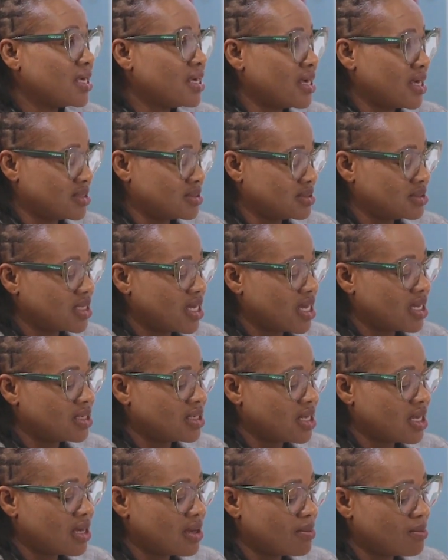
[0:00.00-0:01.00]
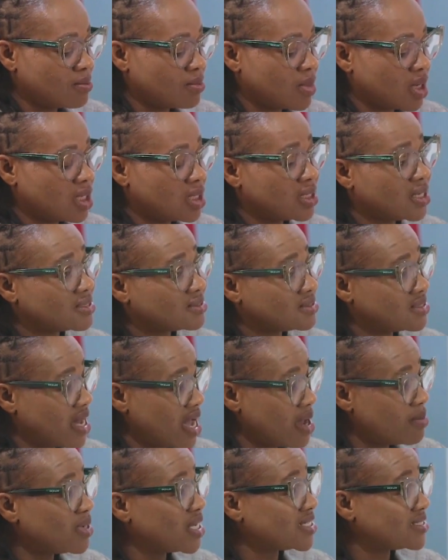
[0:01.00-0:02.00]
Yes, and the
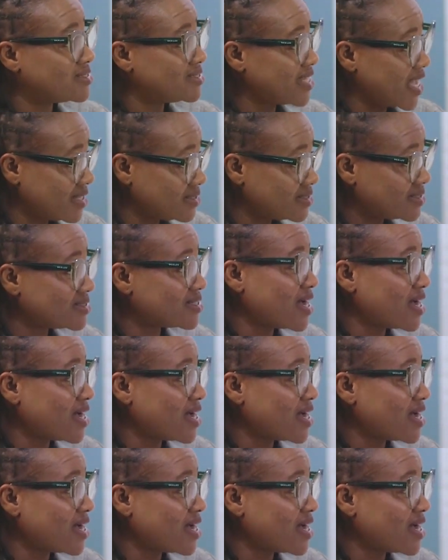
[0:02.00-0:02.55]
start